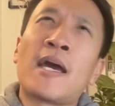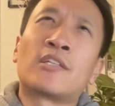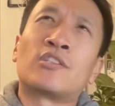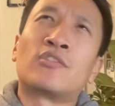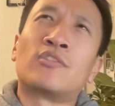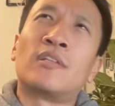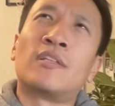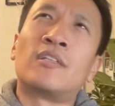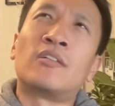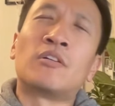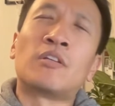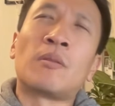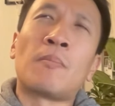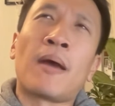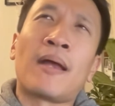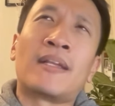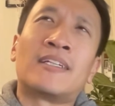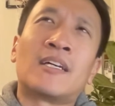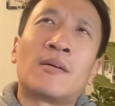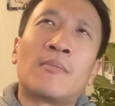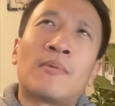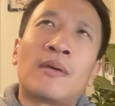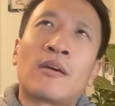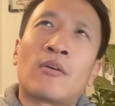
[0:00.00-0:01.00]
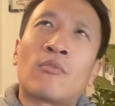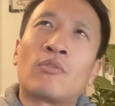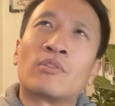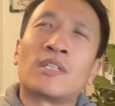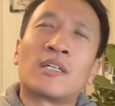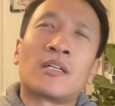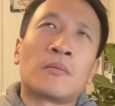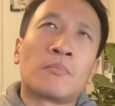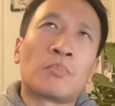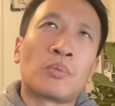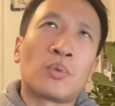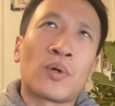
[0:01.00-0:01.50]
then during the pandemic,
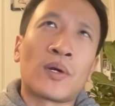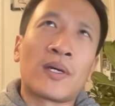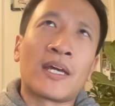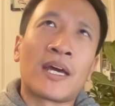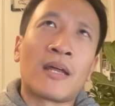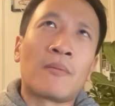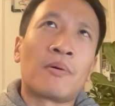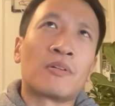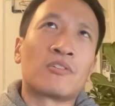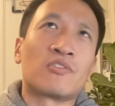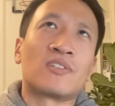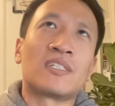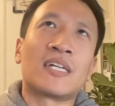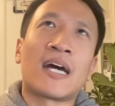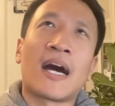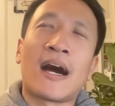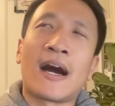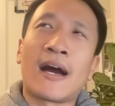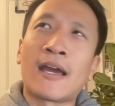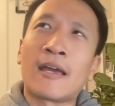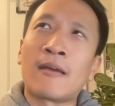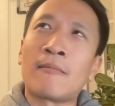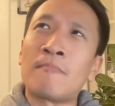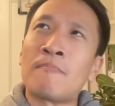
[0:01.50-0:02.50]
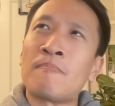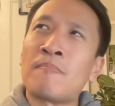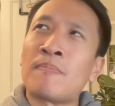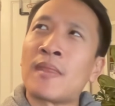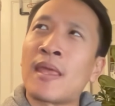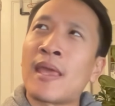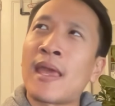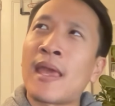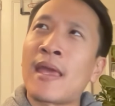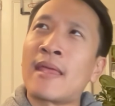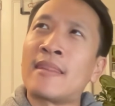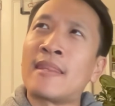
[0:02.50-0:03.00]
was unemployed, had a bunch of time,
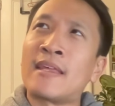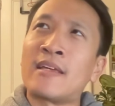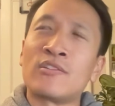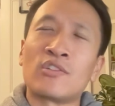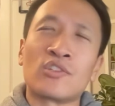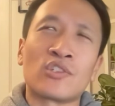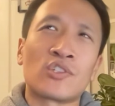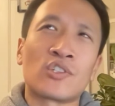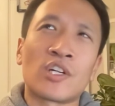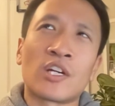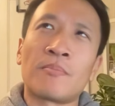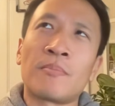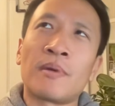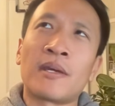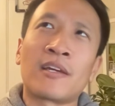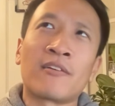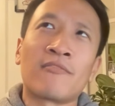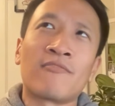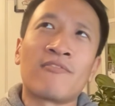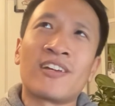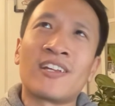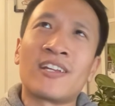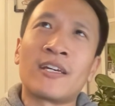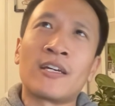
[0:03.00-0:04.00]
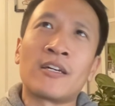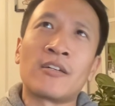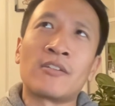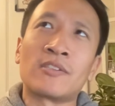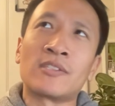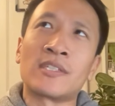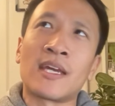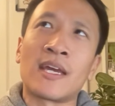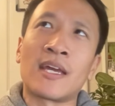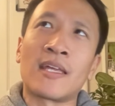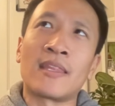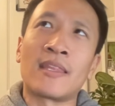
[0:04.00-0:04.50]
and then just started making
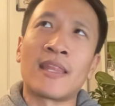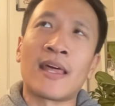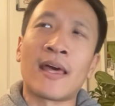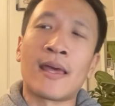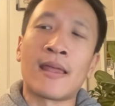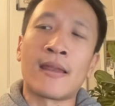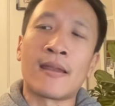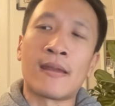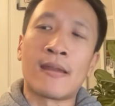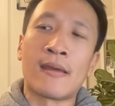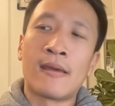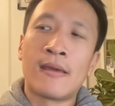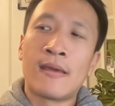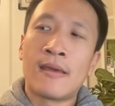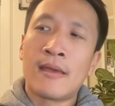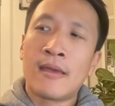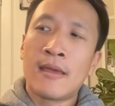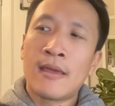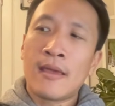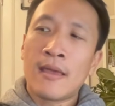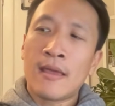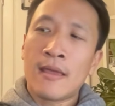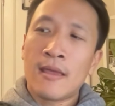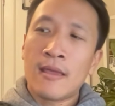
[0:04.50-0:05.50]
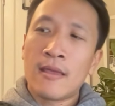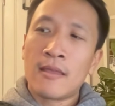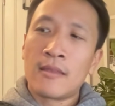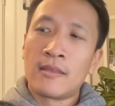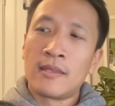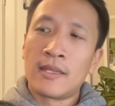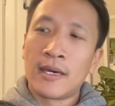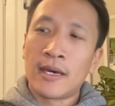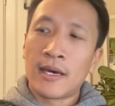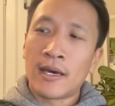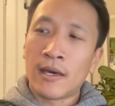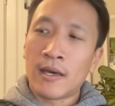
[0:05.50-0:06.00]
videos. And then
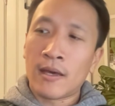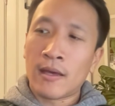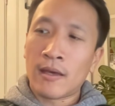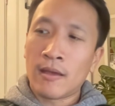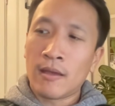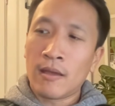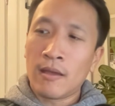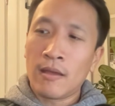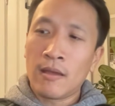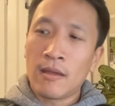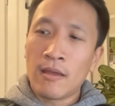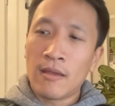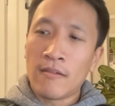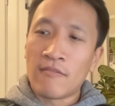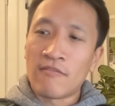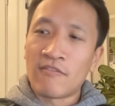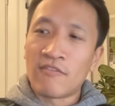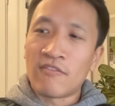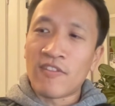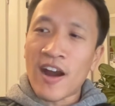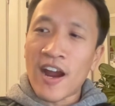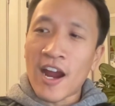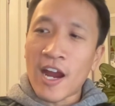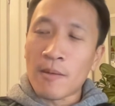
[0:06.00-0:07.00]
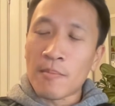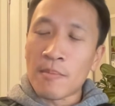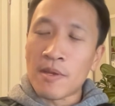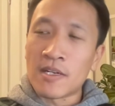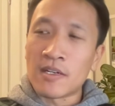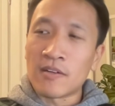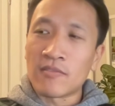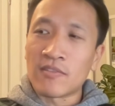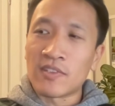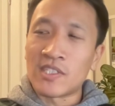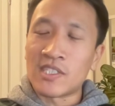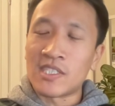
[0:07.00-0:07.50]
the
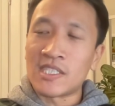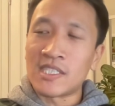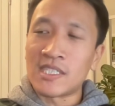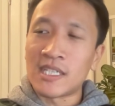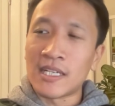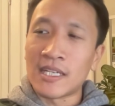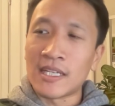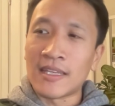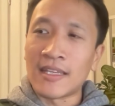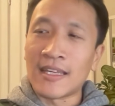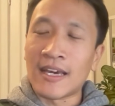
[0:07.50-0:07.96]
environment of the city, the